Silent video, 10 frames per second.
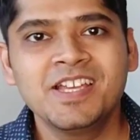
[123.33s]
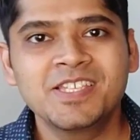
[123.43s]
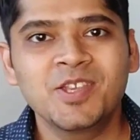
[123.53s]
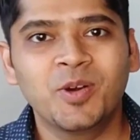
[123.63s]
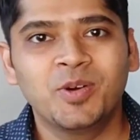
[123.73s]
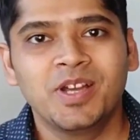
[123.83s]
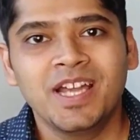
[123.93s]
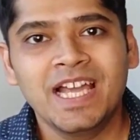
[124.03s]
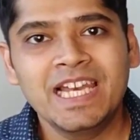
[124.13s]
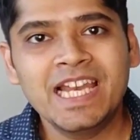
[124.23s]
So
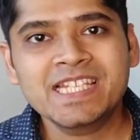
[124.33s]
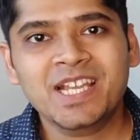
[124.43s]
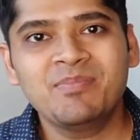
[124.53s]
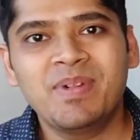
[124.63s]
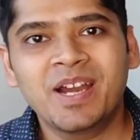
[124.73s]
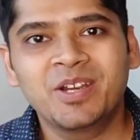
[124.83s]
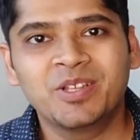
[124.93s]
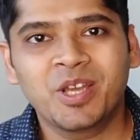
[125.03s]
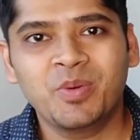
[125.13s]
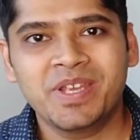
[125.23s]
let's come back to
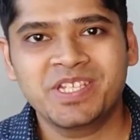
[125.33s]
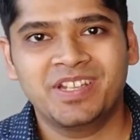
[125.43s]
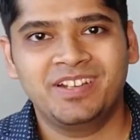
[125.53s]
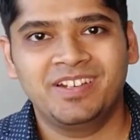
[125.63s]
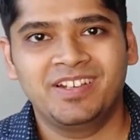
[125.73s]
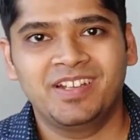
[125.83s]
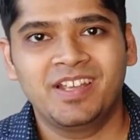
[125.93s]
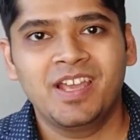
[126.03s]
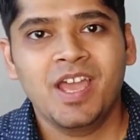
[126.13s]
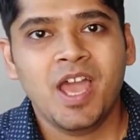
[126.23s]
the question.
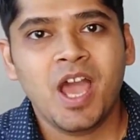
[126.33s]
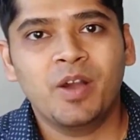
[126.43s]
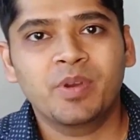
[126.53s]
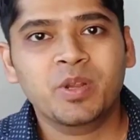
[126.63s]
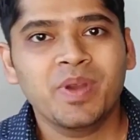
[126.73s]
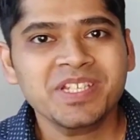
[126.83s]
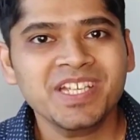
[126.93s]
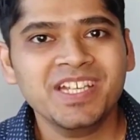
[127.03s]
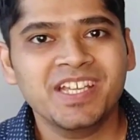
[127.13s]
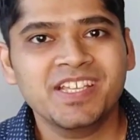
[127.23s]
Our
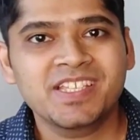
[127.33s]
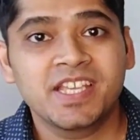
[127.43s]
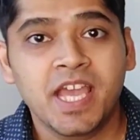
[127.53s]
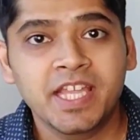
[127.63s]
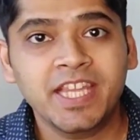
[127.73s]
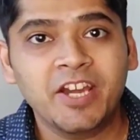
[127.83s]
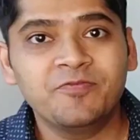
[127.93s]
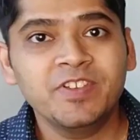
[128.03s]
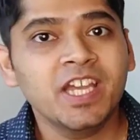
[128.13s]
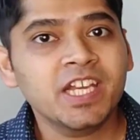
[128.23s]
question is
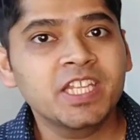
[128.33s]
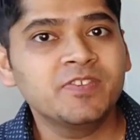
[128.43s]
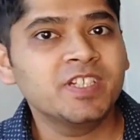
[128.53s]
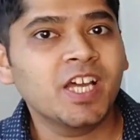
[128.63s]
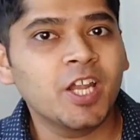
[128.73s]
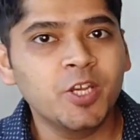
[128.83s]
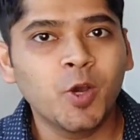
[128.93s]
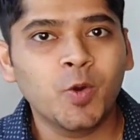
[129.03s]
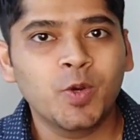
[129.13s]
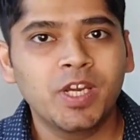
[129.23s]
that we are given a
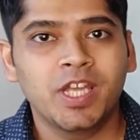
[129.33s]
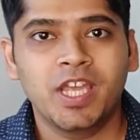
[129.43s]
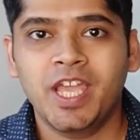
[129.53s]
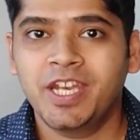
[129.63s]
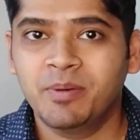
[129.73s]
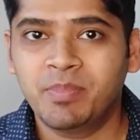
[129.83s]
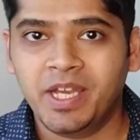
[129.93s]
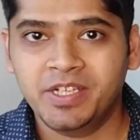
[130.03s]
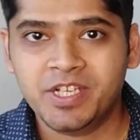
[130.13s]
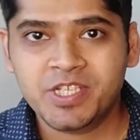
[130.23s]
node in a
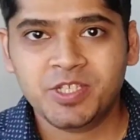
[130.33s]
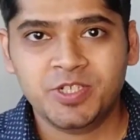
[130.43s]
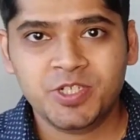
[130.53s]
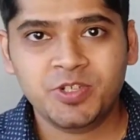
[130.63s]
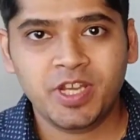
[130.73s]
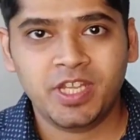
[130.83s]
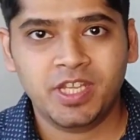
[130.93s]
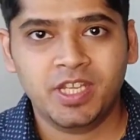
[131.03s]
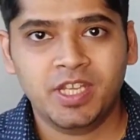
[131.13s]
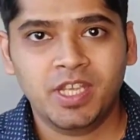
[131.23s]
binary search
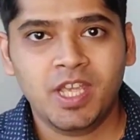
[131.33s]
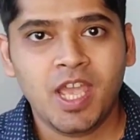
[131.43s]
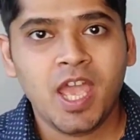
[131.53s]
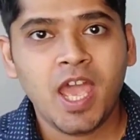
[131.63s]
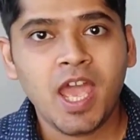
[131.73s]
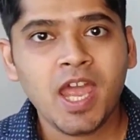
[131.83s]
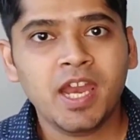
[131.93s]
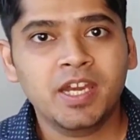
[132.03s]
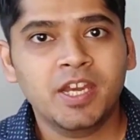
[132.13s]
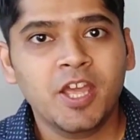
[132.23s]
tree
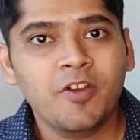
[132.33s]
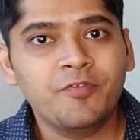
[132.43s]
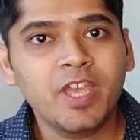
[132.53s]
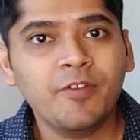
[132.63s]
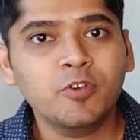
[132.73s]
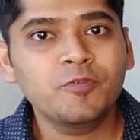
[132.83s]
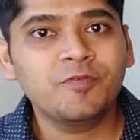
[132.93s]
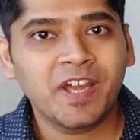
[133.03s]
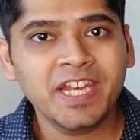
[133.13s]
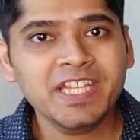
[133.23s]
and we have to
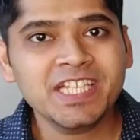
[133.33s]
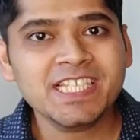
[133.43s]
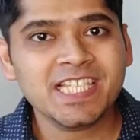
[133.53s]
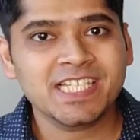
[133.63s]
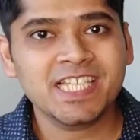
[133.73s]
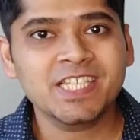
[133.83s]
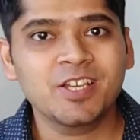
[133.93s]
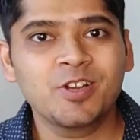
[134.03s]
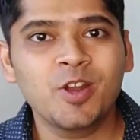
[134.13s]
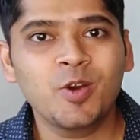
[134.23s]
find the
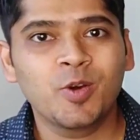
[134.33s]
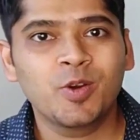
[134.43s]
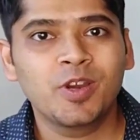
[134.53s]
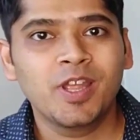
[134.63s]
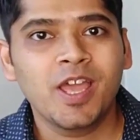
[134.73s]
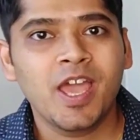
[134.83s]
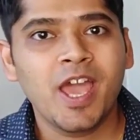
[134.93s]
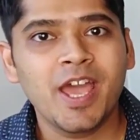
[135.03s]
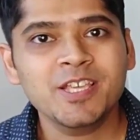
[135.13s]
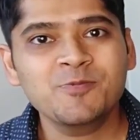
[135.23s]
successor node
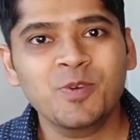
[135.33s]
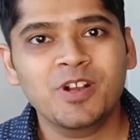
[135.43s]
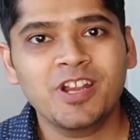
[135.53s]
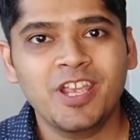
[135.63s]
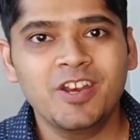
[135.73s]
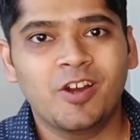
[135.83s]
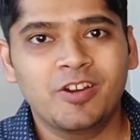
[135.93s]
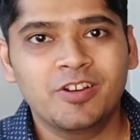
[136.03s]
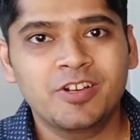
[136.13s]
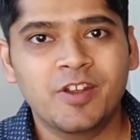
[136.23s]
as per
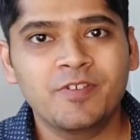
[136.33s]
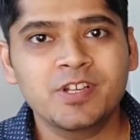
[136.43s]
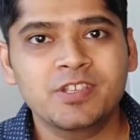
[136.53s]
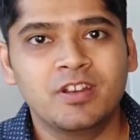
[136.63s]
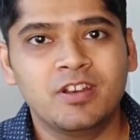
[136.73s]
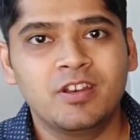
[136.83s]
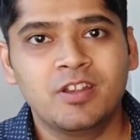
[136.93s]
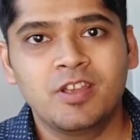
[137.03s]
in-order traversal.